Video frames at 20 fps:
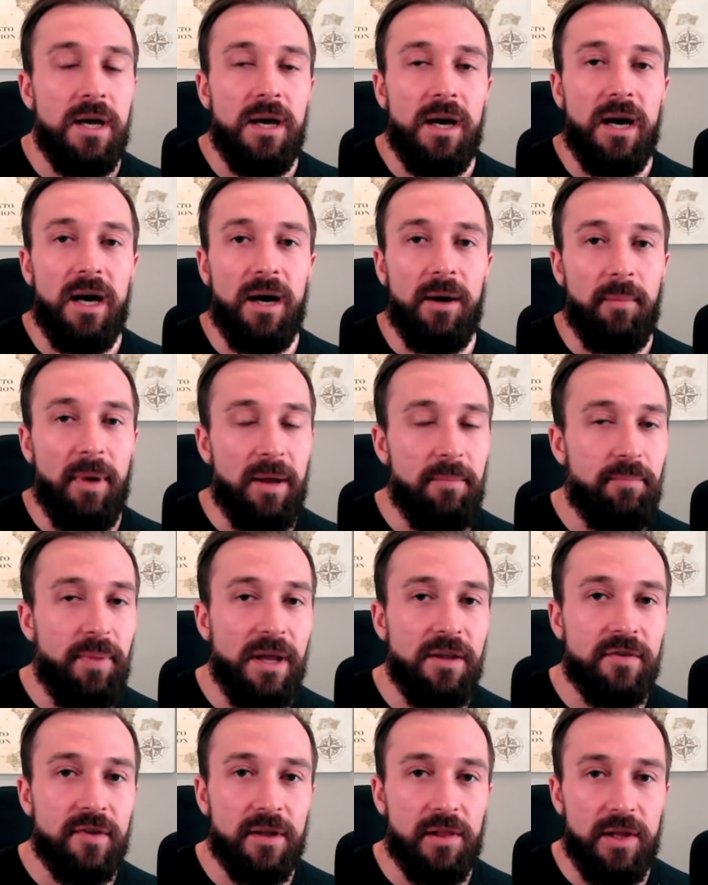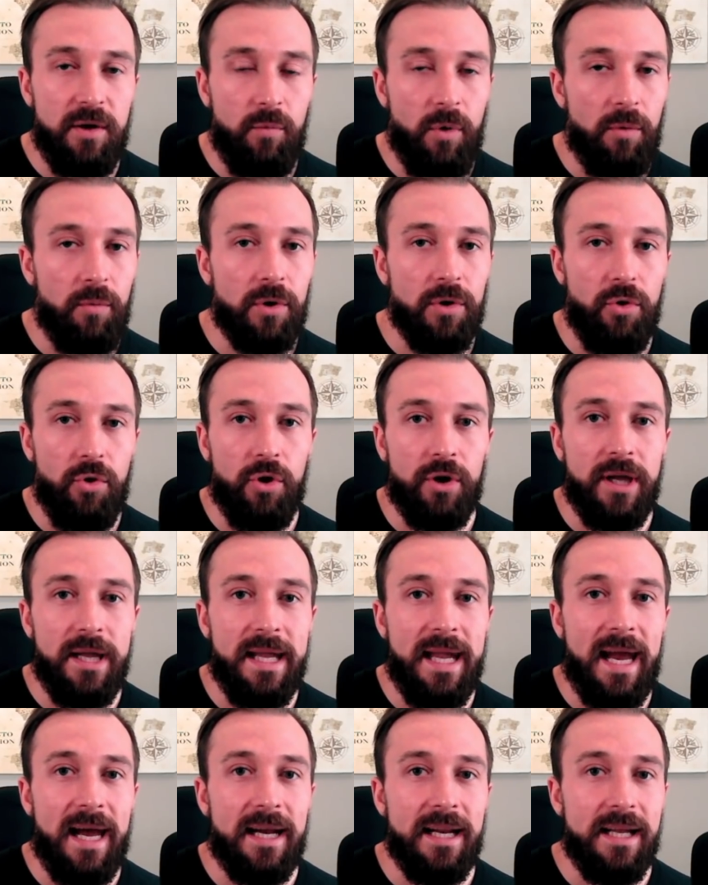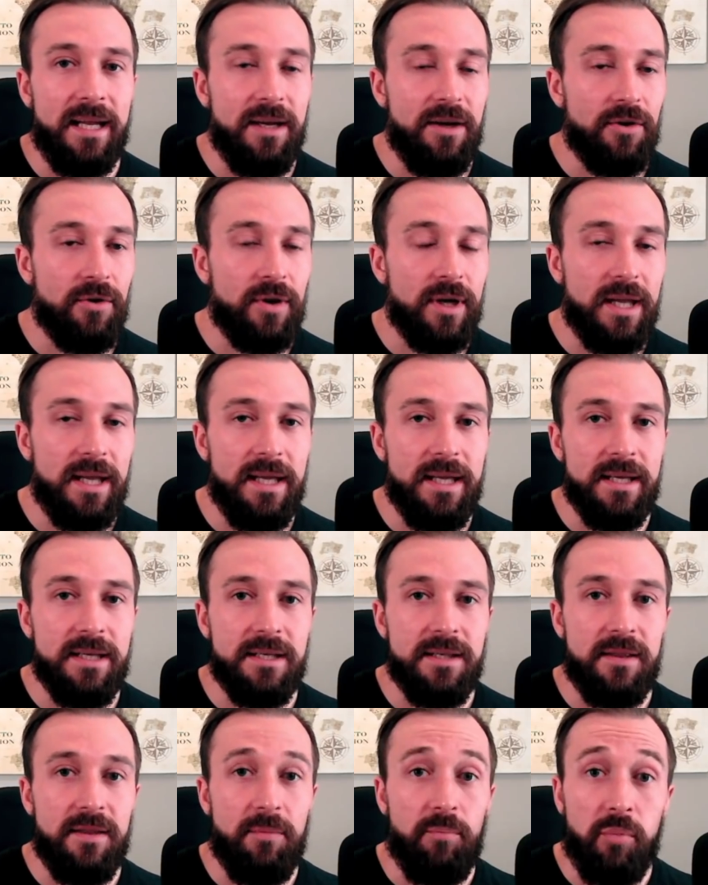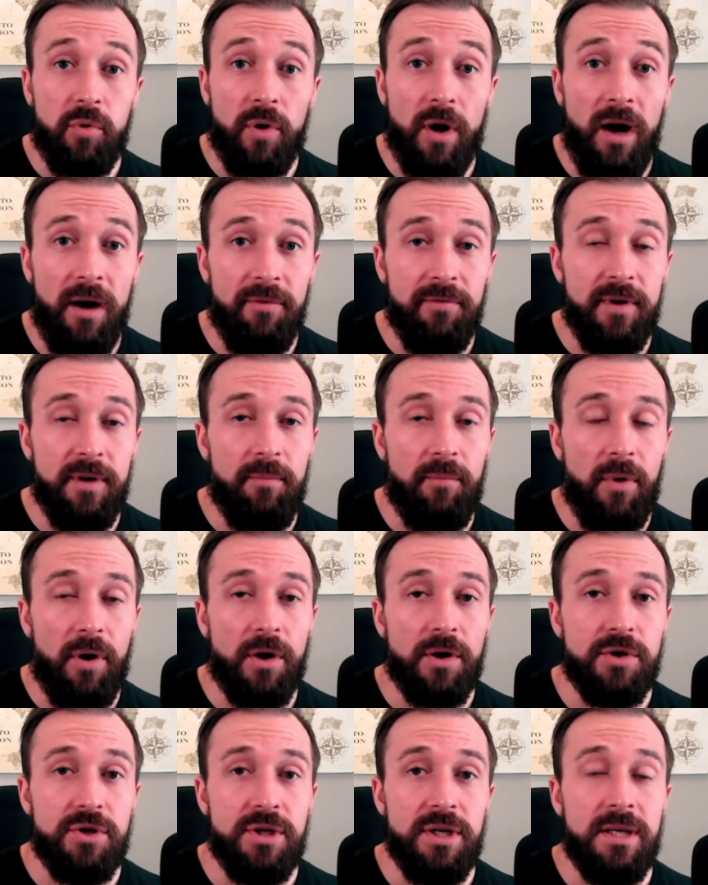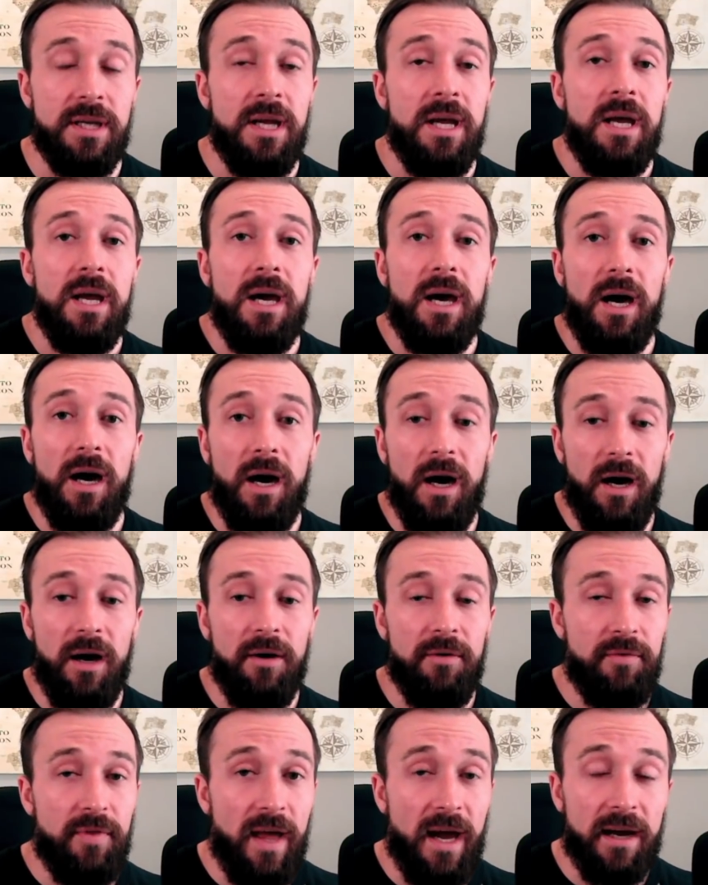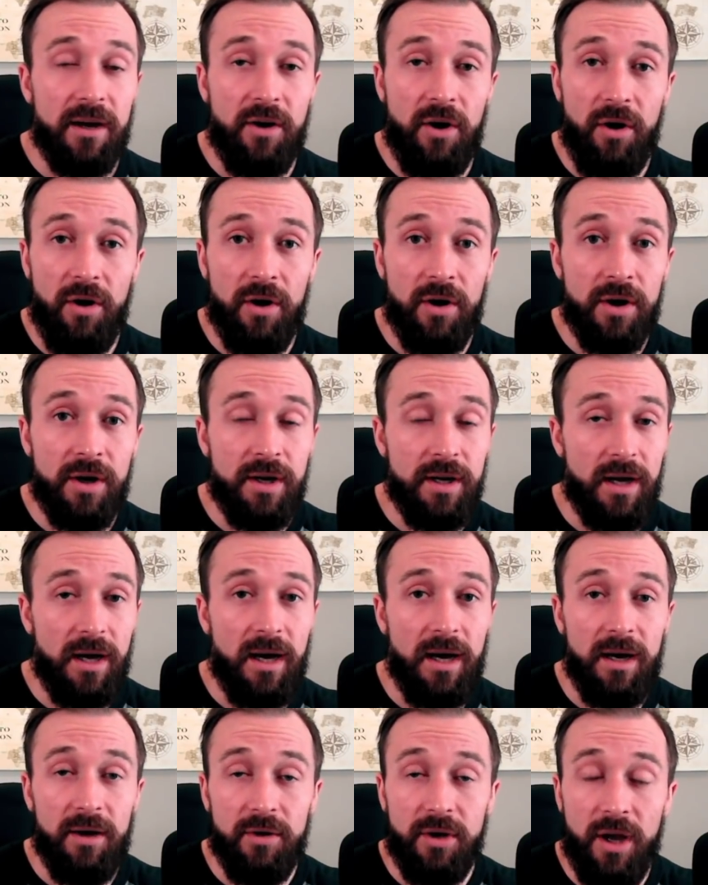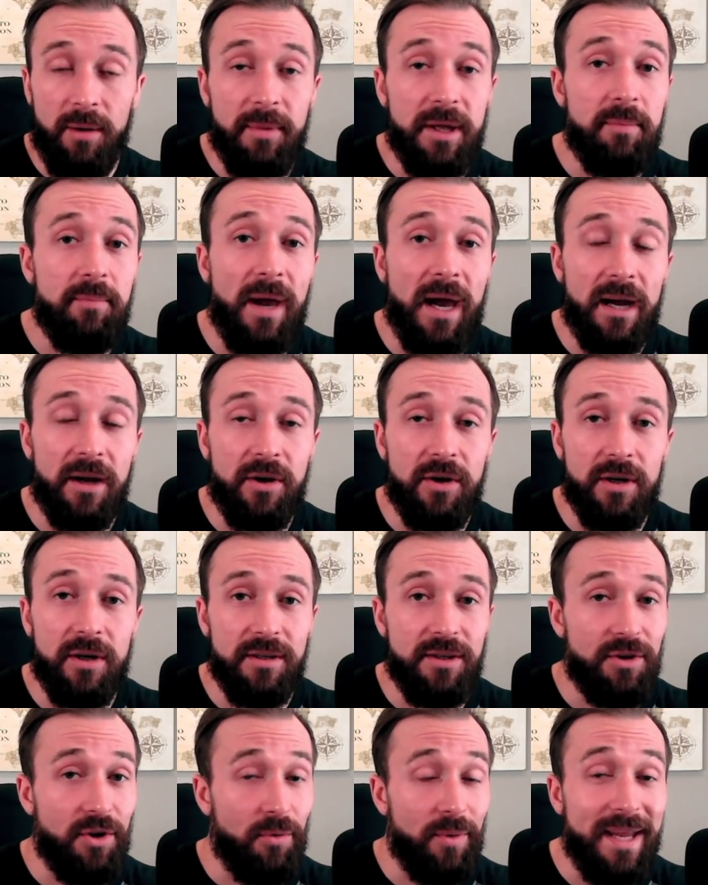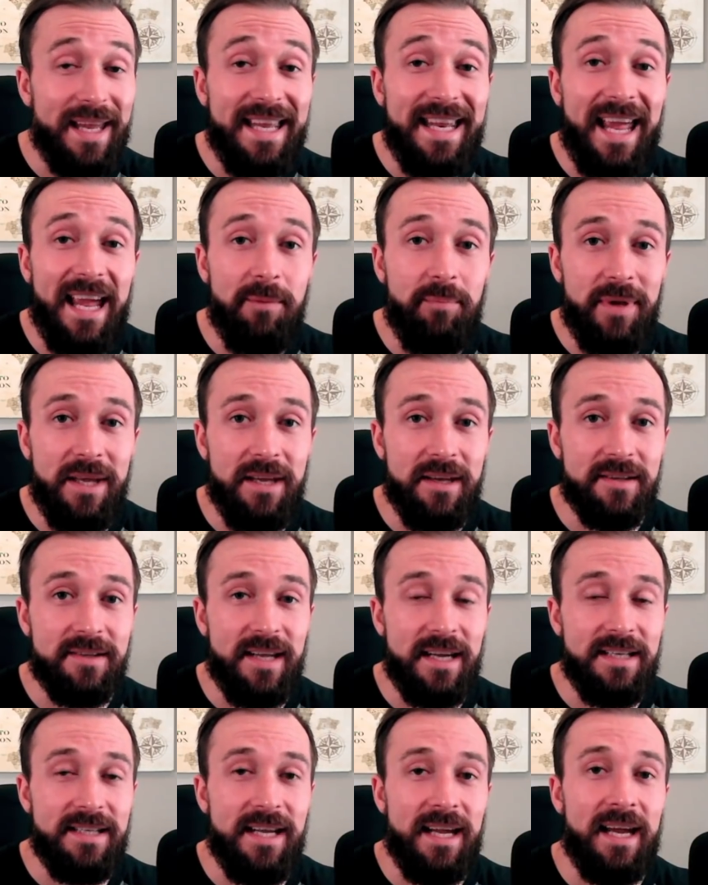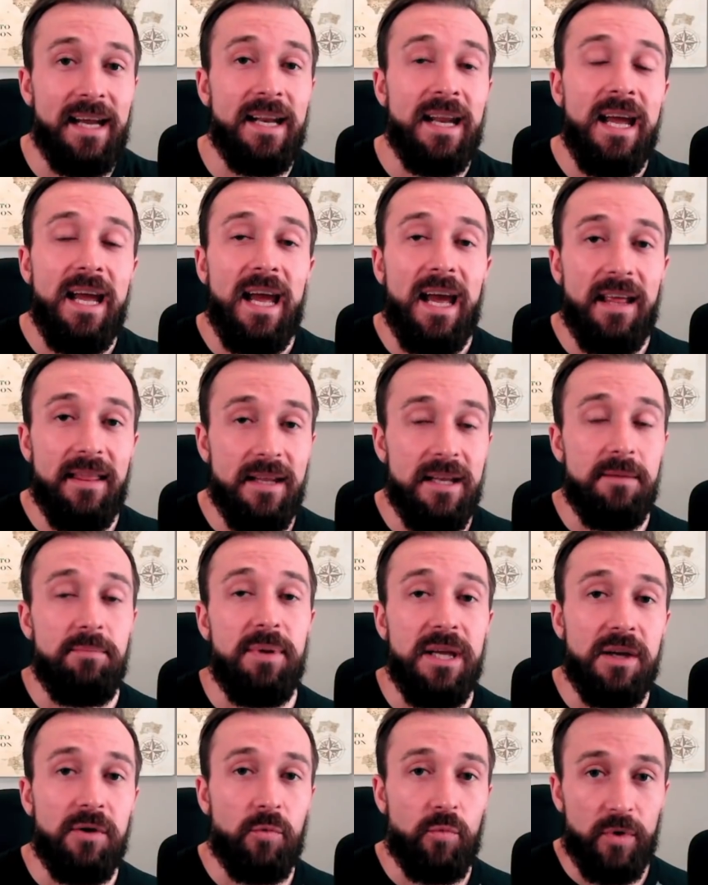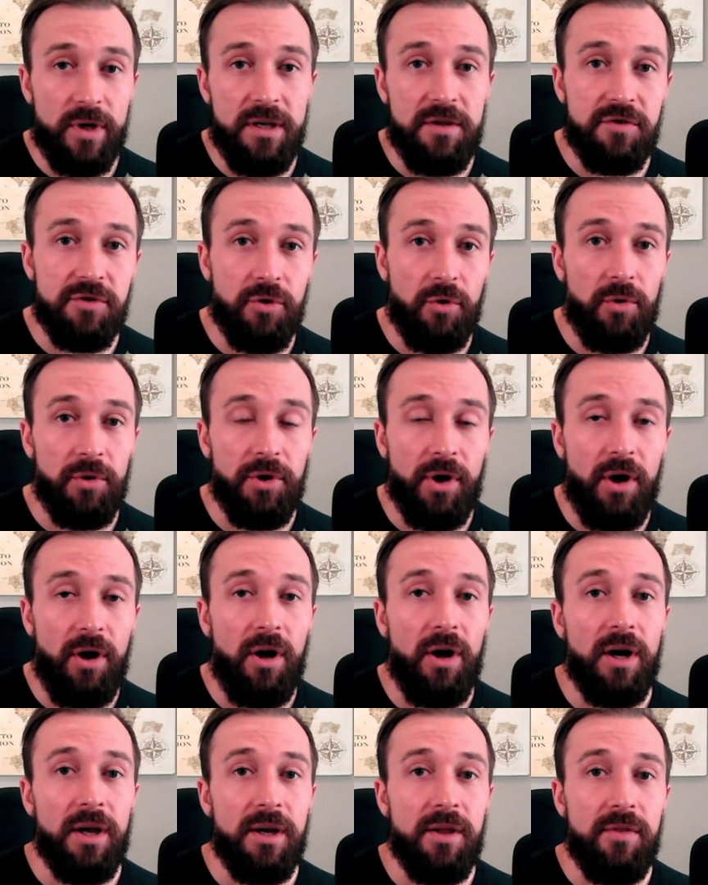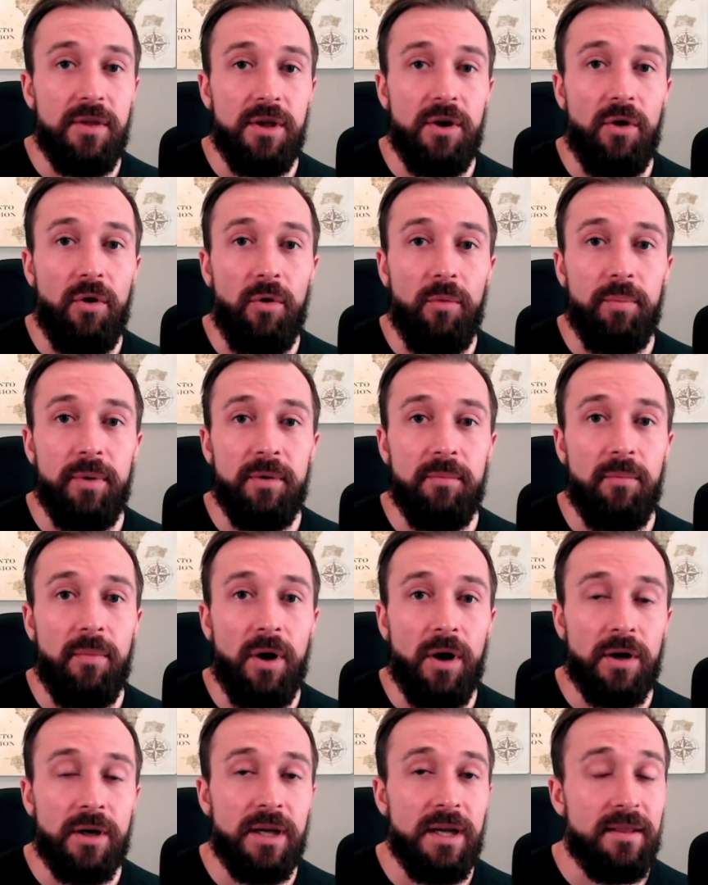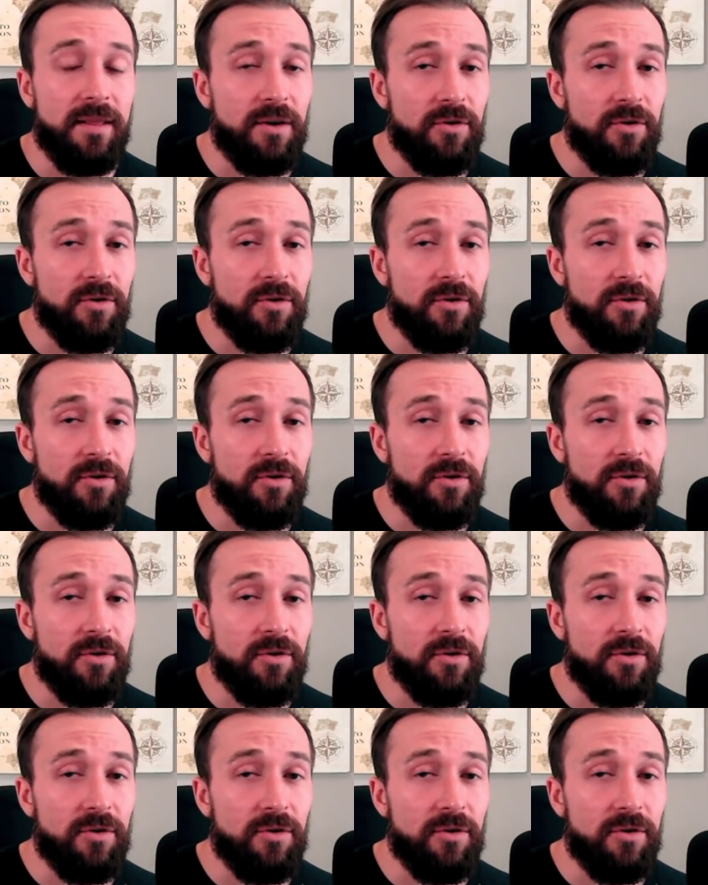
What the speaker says: And basically what we're looking at here is the profit margin of that card coming back, in a PSA 10 and then being resold on the open market.